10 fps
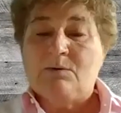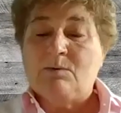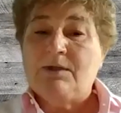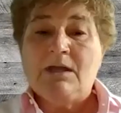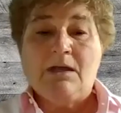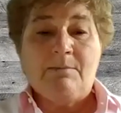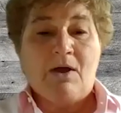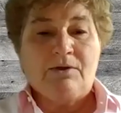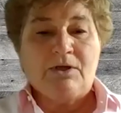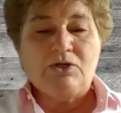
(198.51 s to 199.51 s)
We're thinking
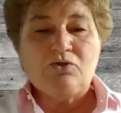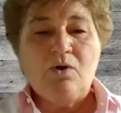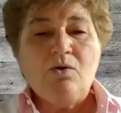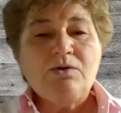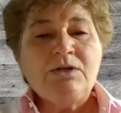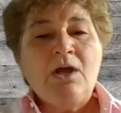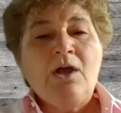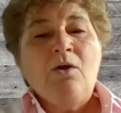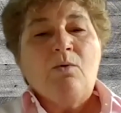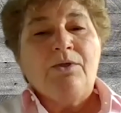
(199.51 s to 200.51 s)
about the controls,
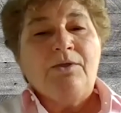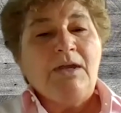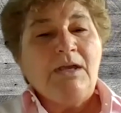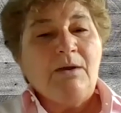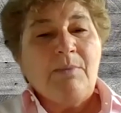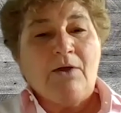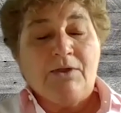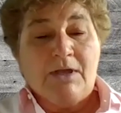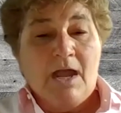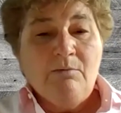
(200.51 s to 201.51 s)
we're thinking
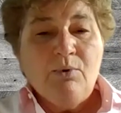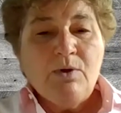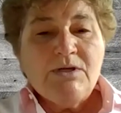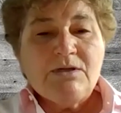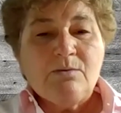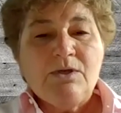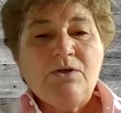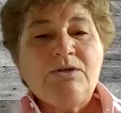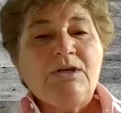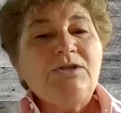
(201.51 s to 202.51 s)
about the endpoints that we're
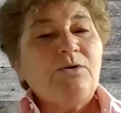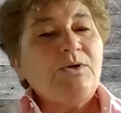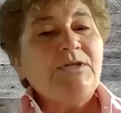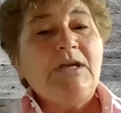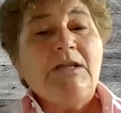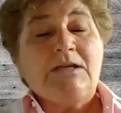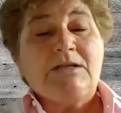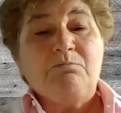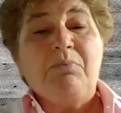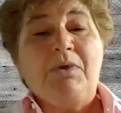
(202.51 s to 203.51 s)
using, so we're seeing
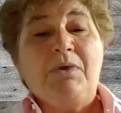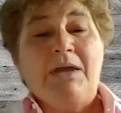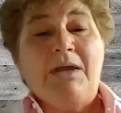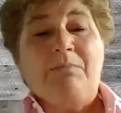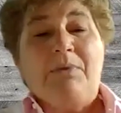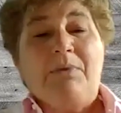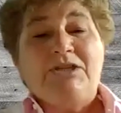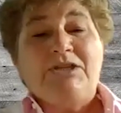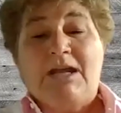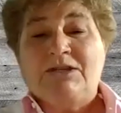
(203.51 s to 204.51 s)
this big
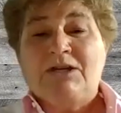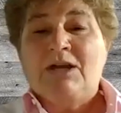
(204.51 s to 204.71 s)
change.